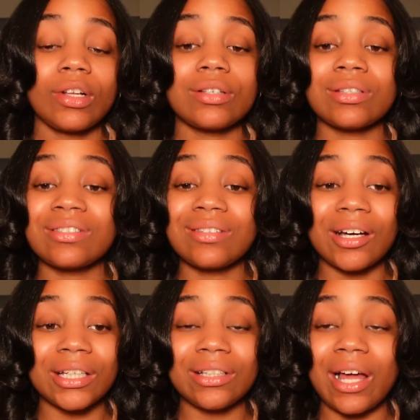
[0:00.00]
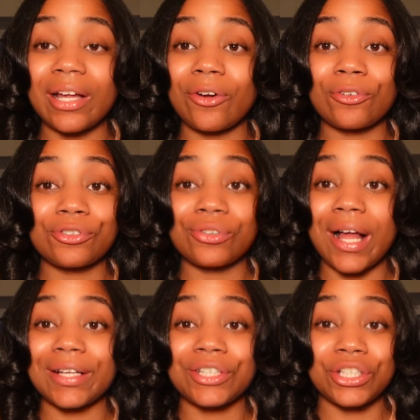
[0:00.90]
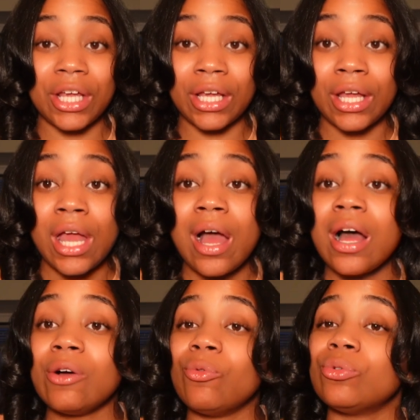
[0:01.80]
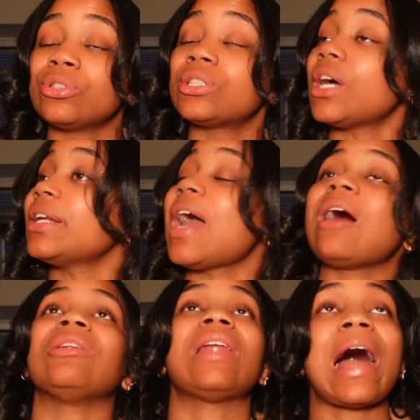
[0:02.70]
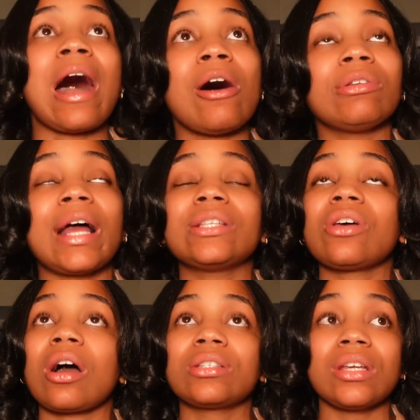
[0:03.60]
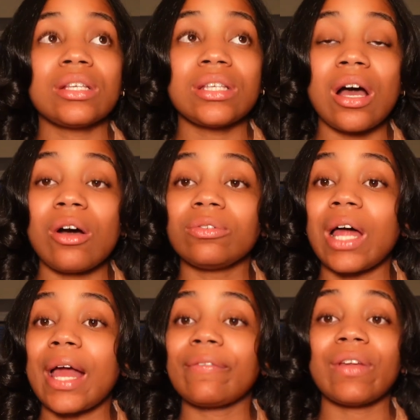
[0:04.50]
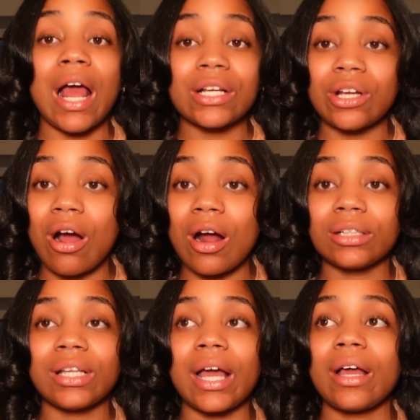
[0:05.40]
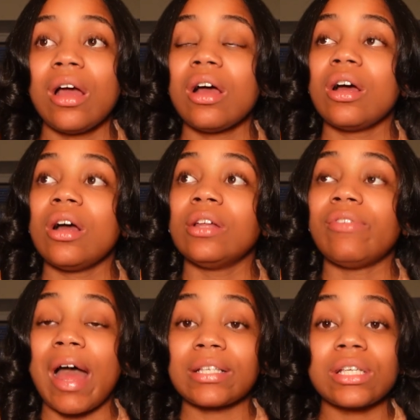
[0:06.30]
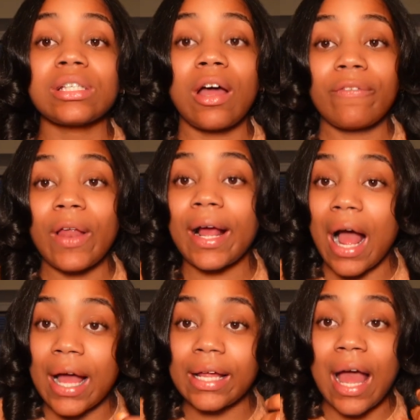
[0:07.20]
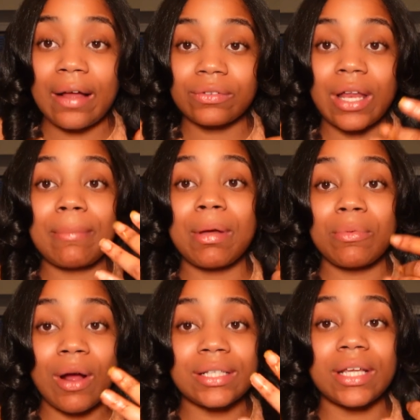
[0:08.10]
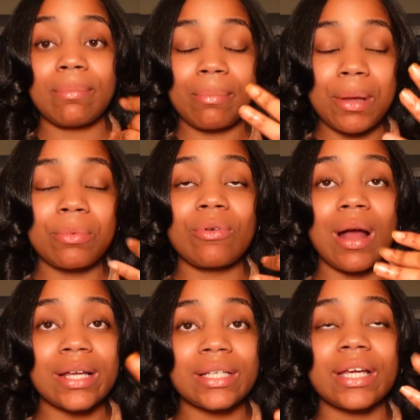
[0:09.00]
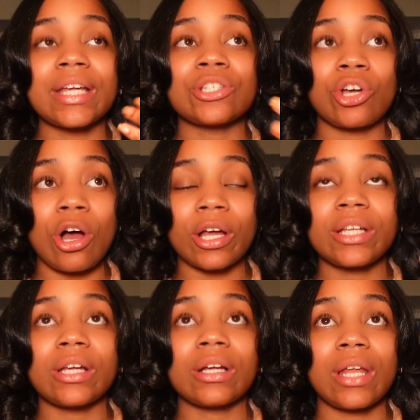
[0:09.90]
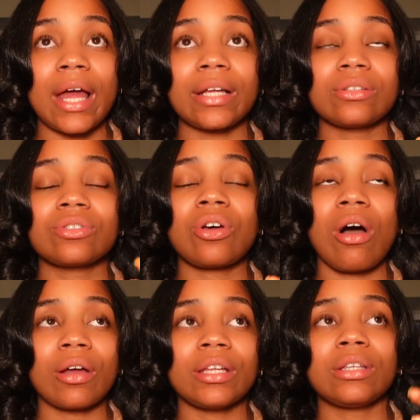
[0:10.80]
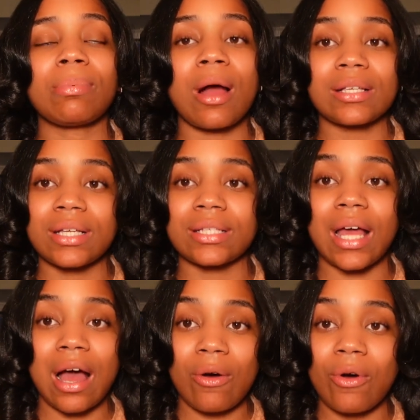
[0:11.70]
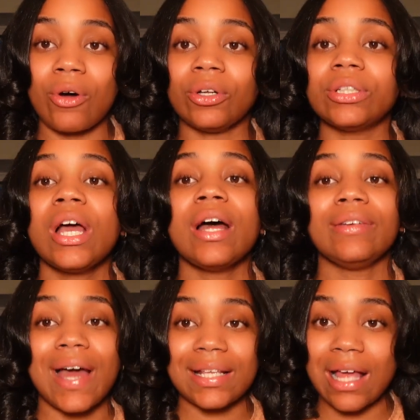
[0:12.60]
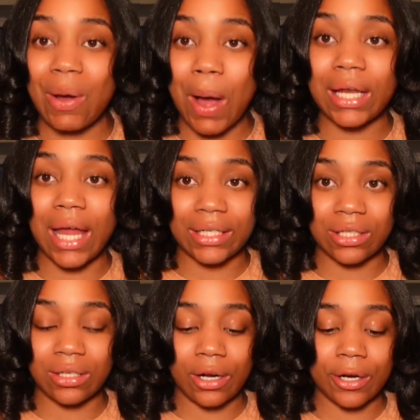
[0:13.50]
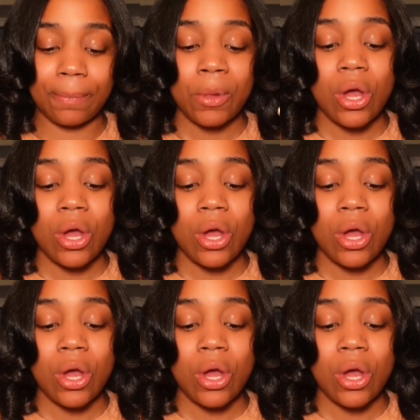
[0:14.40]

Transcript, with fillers: Study like like shit. Study out loud, like talk to yourself, like flashcards, like that's the stuff like I have like memorized it, memorizing and talking like talking the process out on that's how I like to learn